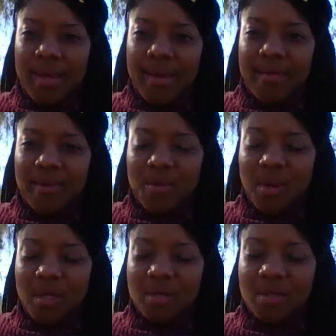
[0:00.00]
Hey
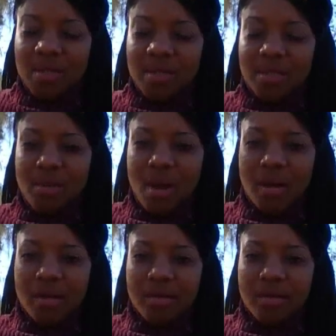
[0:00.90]
everyone, sons and
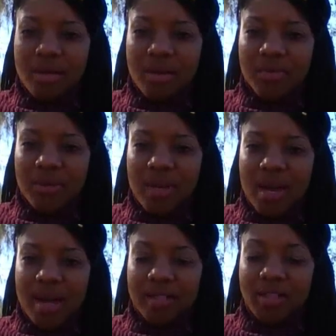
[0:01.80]
daughters of
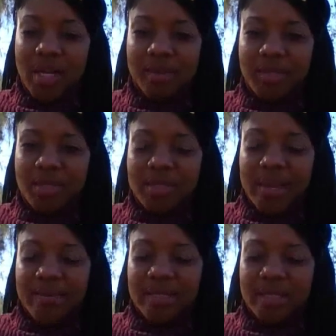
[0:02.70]
God, chapter
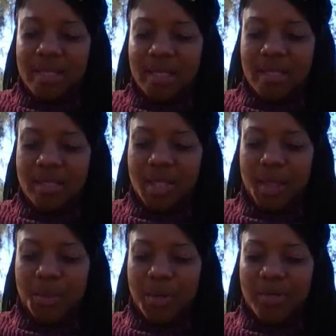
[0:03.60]
17,
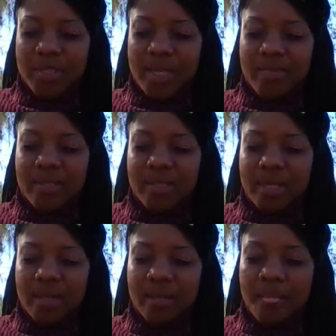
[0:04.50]
January
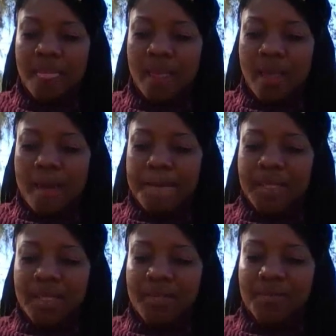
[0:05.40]
17th.
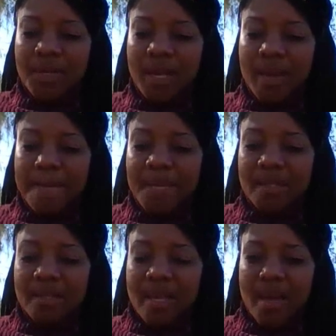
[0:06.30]
Belief in him
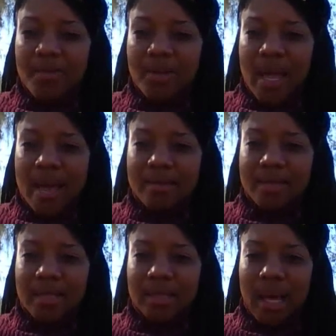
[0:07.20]
means
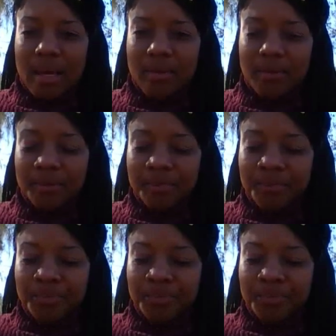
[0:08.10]
everlasting life.